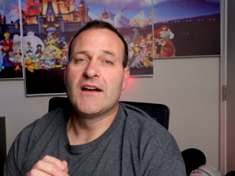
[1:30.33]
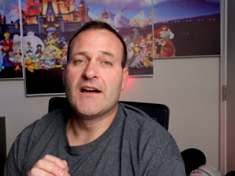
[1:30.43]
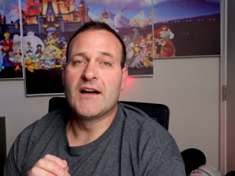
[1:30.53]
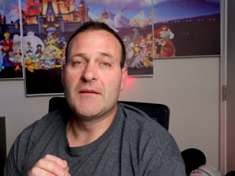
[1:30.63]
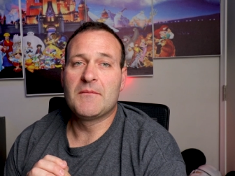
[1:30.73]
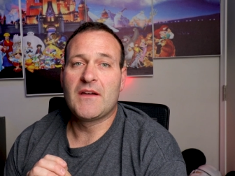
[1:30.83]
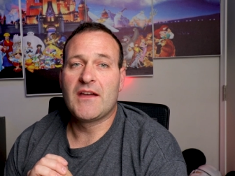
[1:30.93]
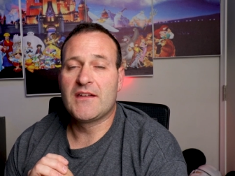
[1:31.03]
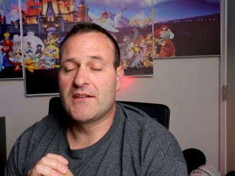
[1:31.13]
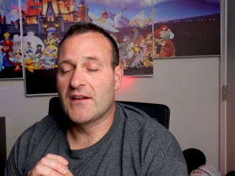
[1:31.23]
Um,
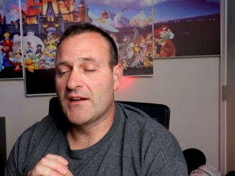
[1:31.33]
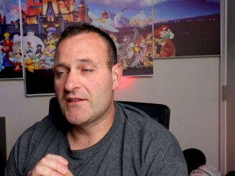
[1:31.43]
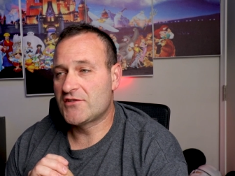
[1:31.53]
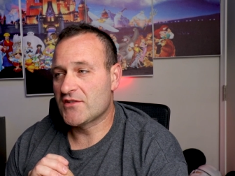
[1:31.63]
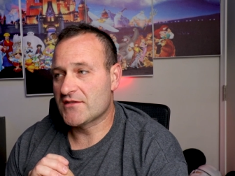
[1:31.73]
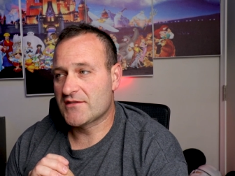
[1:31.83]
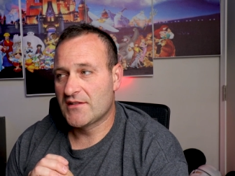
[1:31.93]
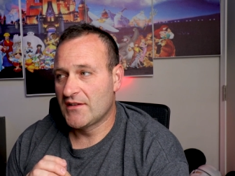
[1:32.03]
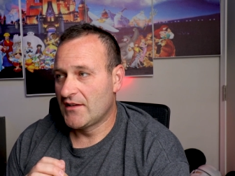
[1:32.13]
and uh, it's just,